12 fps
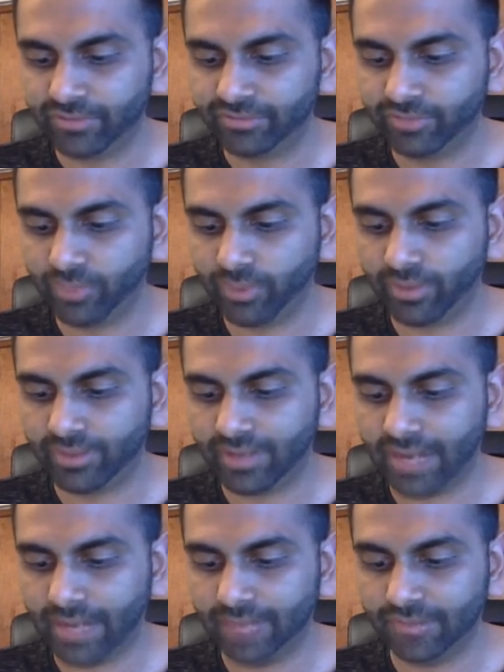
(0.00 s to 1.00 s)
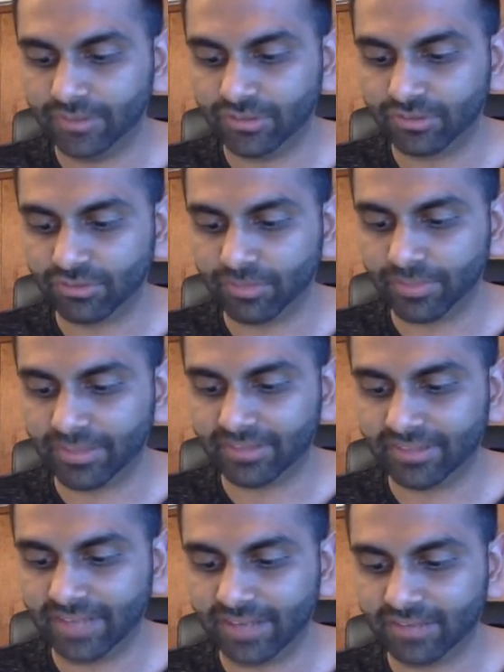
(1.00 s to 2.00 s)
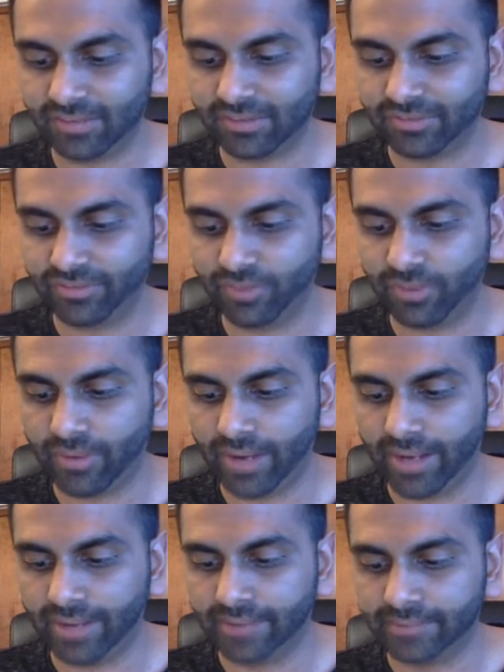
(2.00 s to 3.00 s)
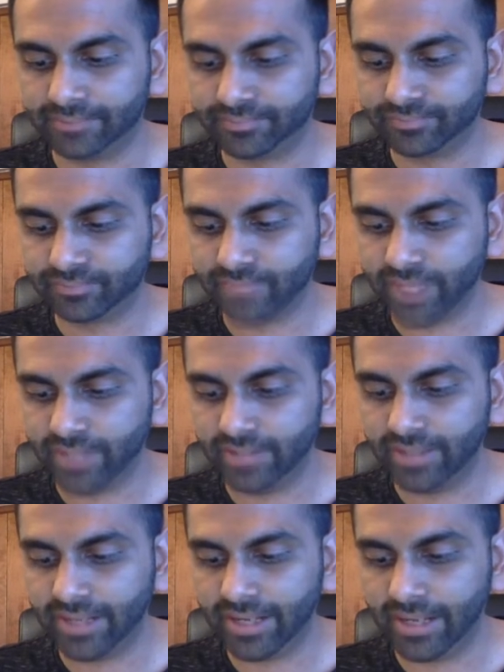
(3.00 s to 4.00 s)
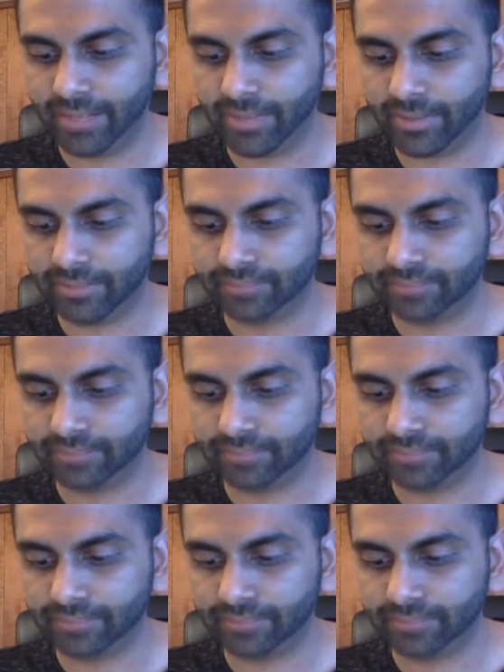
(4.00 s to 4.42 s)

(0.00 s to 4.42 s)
4 times, you just replace the x with a 4, right? And you'd get a number.